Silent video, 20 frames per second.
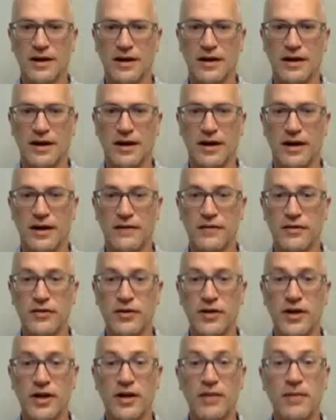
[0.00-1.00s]
If you
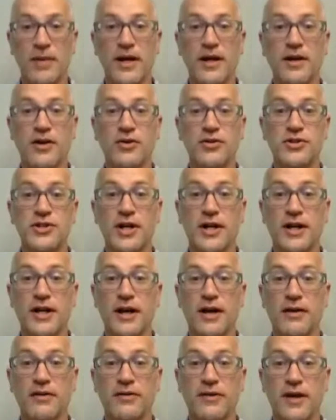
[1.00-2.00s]
need anybody to go check
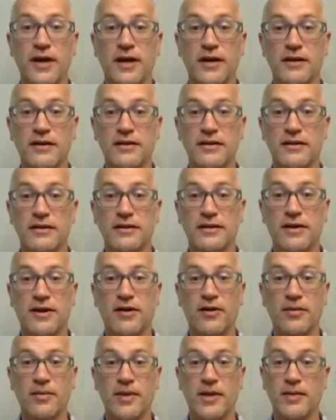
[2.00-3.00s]
out that
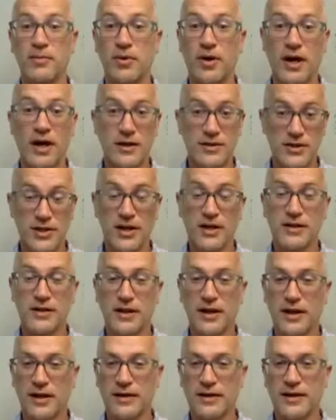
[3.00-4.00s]
Caribbean
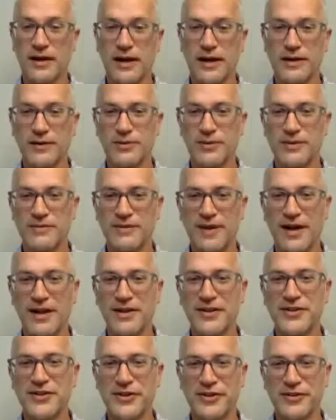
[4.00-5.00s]
project, I would
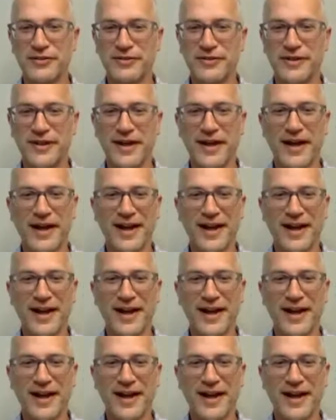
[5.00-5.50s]
volunteer for that.